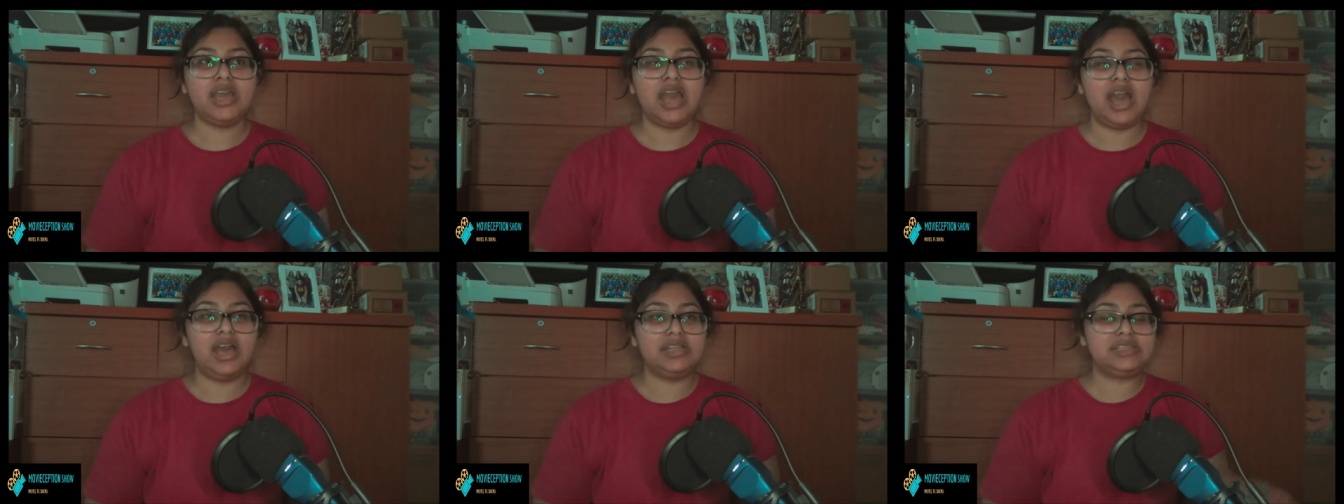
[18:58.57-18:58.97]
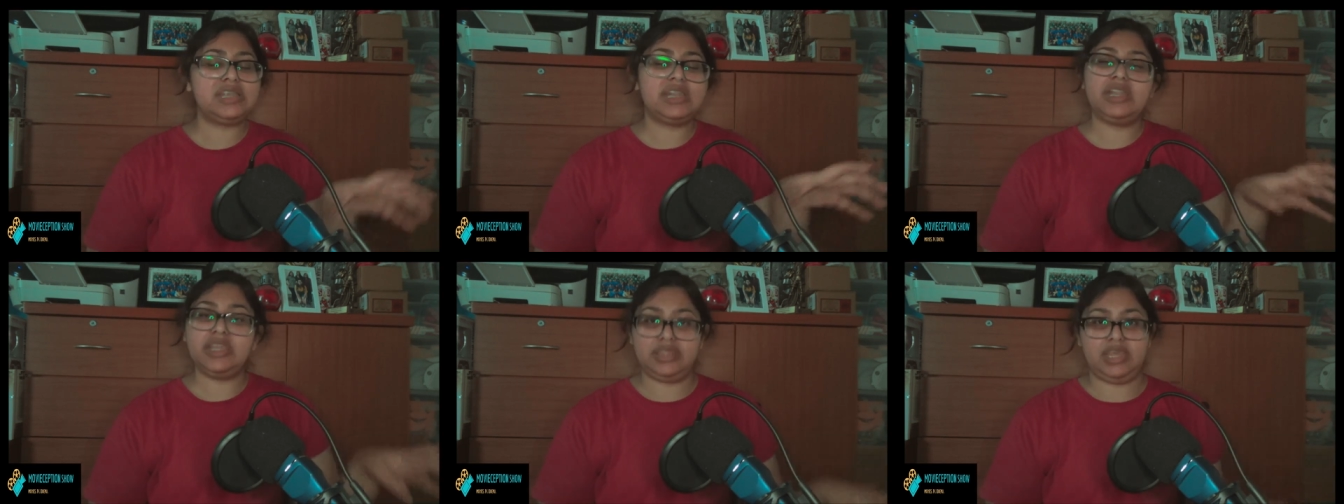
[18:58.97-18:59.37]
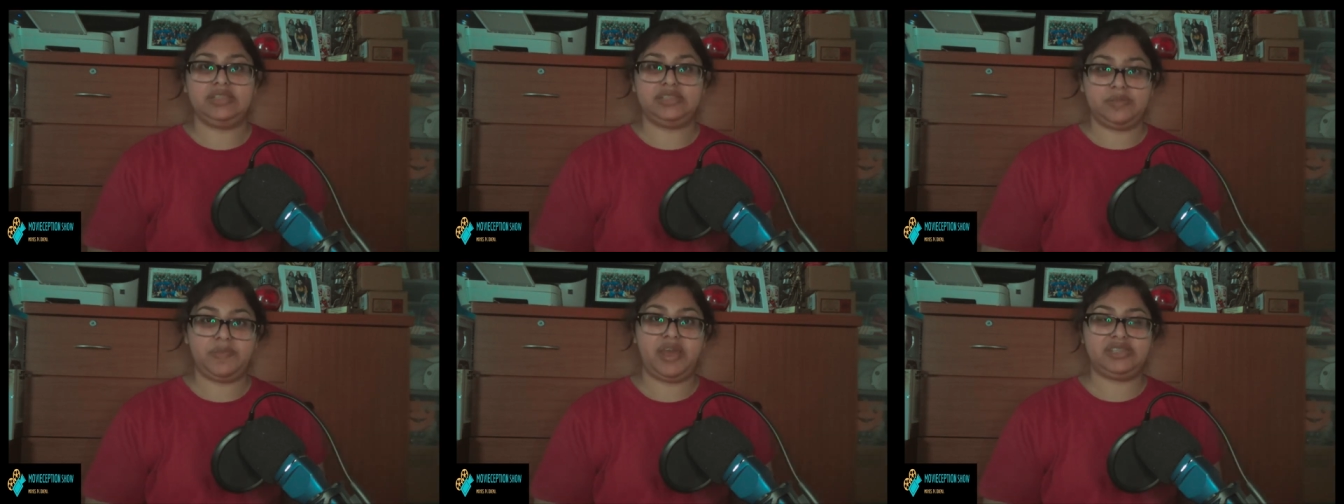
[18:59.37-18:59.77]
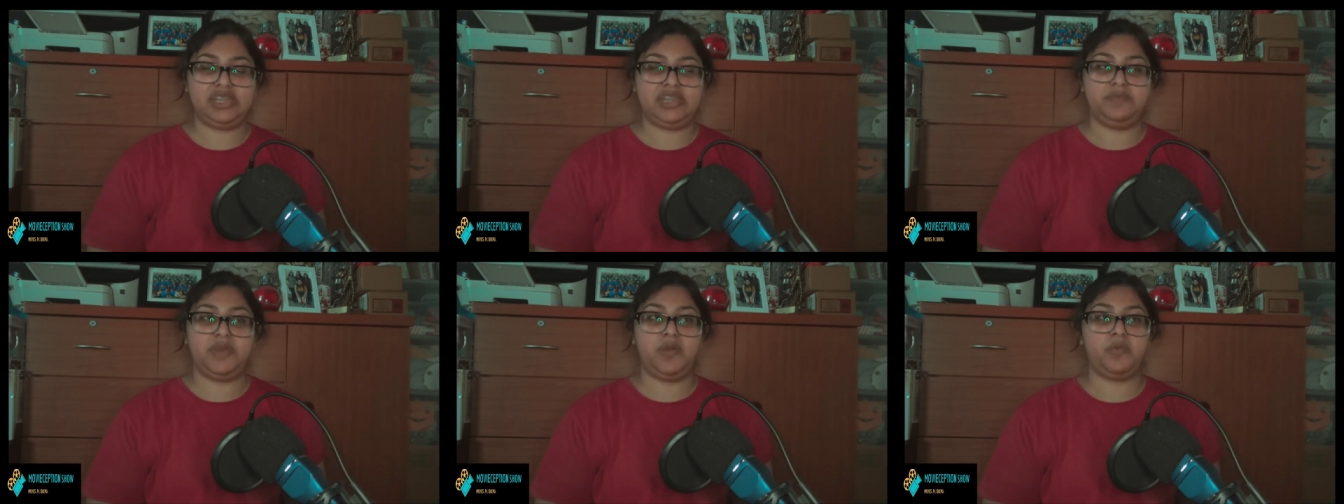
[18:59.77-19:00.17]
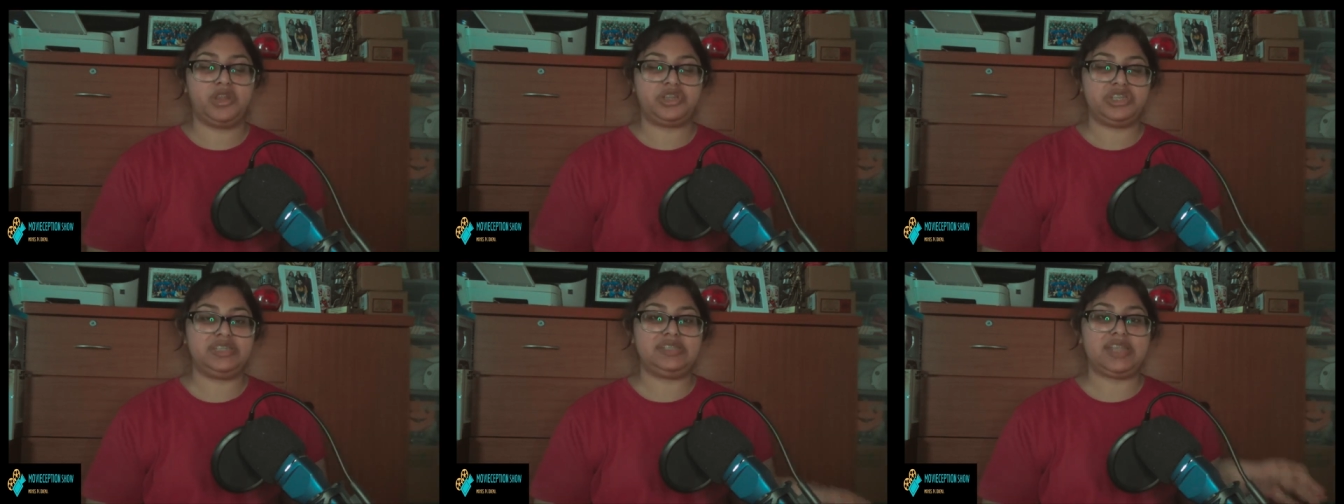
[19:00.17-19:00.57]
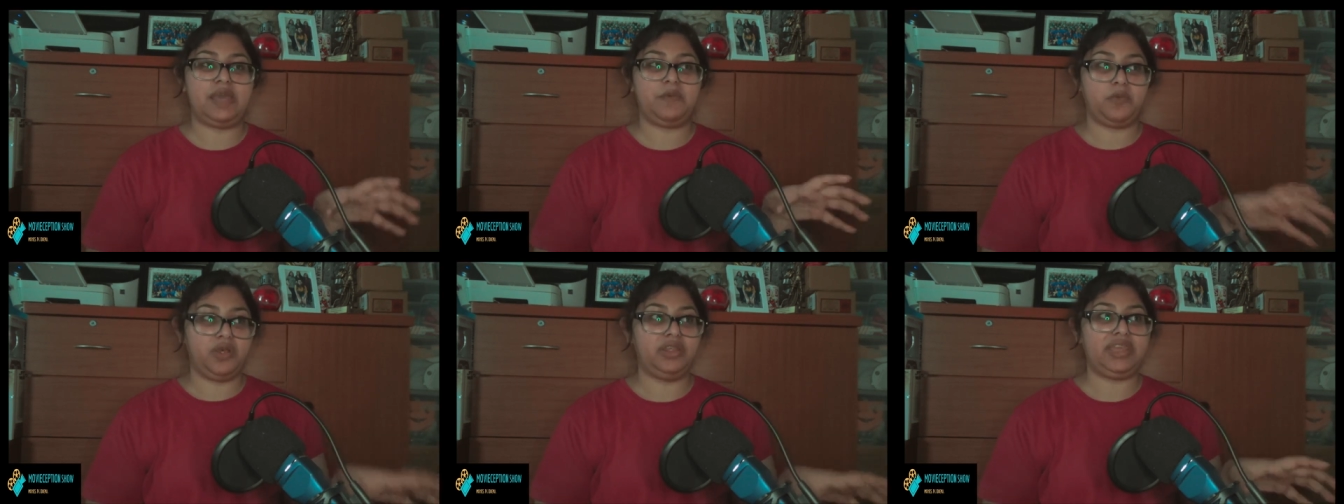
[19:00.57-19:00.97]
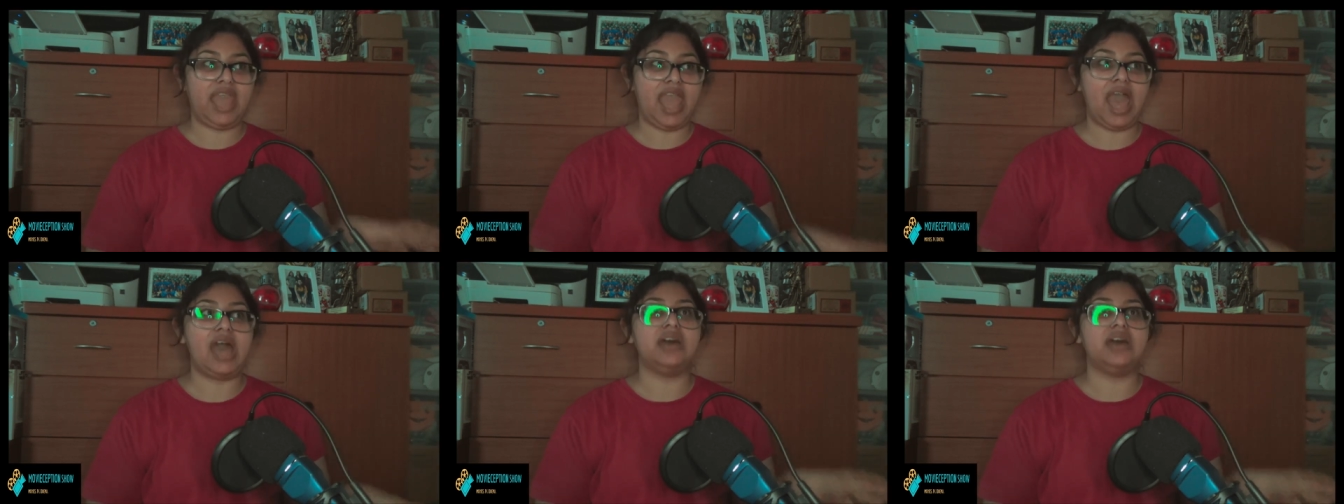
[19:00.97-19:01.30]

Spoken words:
unsettling things about cinema, which is that, well, yeah,